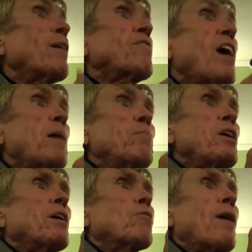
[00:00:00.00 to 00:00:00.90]
one time
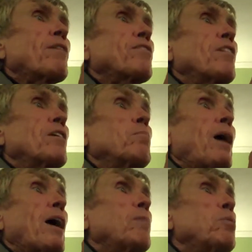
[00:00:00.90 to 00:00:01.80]
being arrested
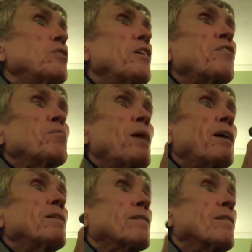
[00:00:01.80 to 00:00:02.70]
by a
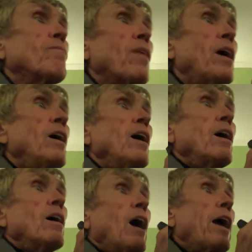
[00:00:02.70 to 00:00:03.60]
policeman.
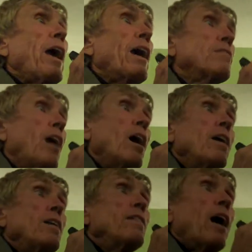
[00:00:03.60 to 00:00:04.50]
I had
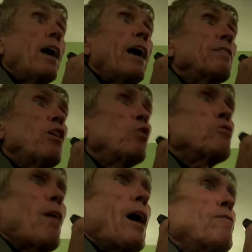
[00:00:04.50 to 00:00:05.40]
no
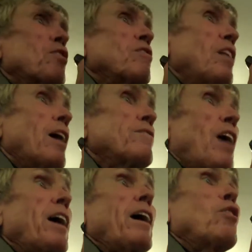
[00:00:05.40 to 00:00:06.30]
driver's
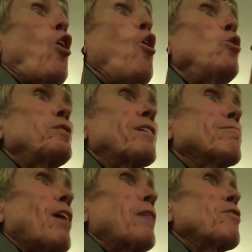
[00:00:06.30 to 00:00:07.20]
license. I had an old
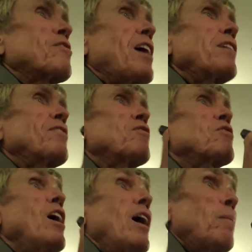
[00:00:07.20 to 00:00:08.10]
driver's
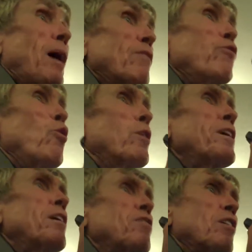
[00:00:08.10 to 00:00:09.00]
license about 4
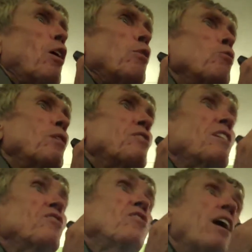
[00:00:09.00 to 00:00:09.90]
years ago. It was
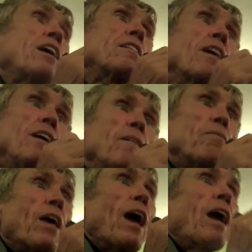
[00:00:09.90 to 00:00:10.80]
extinct,
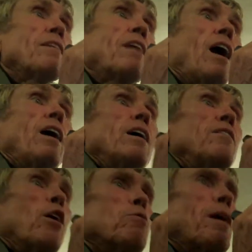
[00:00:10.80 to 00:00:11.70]
and
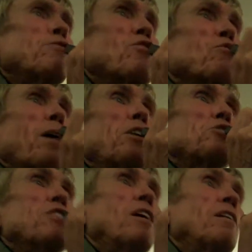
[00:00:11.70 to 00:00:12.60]
no
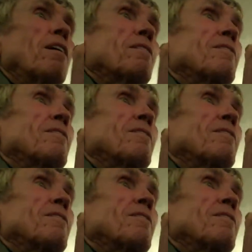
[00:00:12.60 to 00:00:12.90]
registration,